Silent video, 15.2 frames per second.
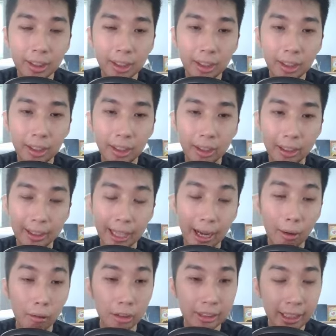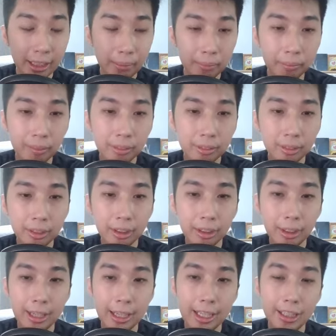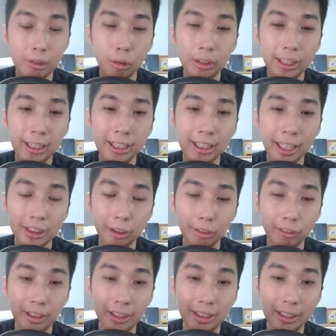that I will skip, is only as of the